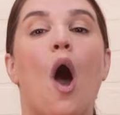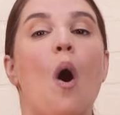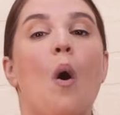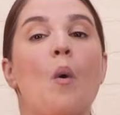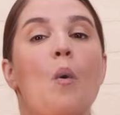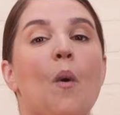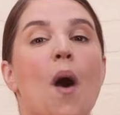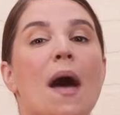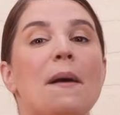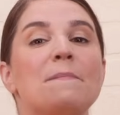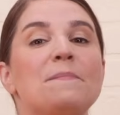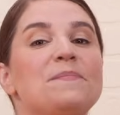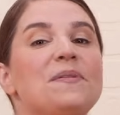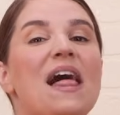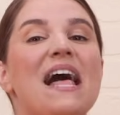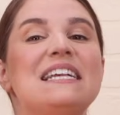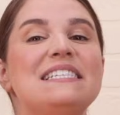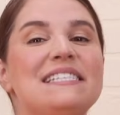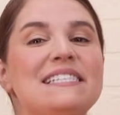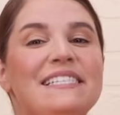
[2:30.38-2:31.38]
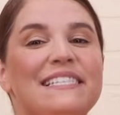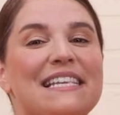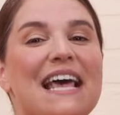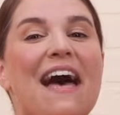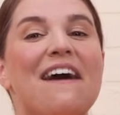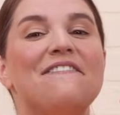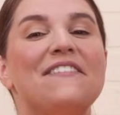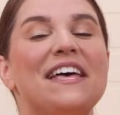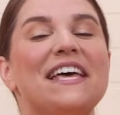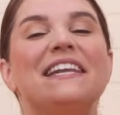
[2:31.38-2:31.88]
One plus
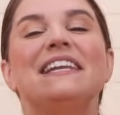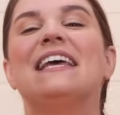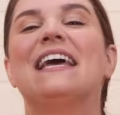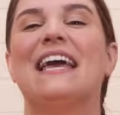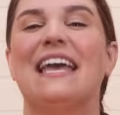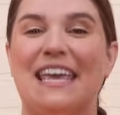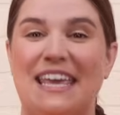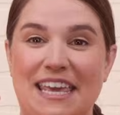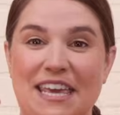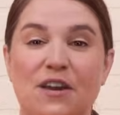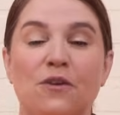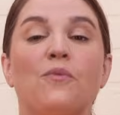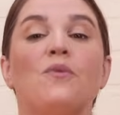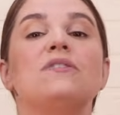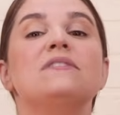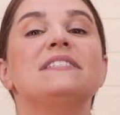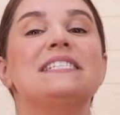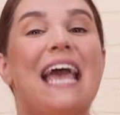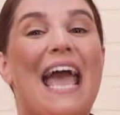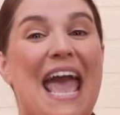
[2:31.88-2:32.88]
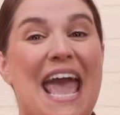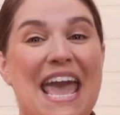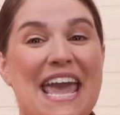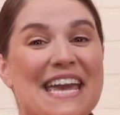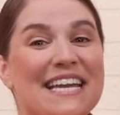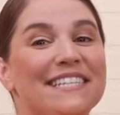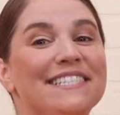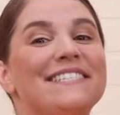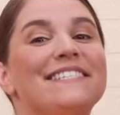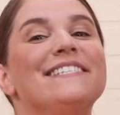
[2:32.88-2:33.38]
seven equals
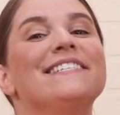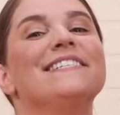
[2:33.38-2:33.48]
eight.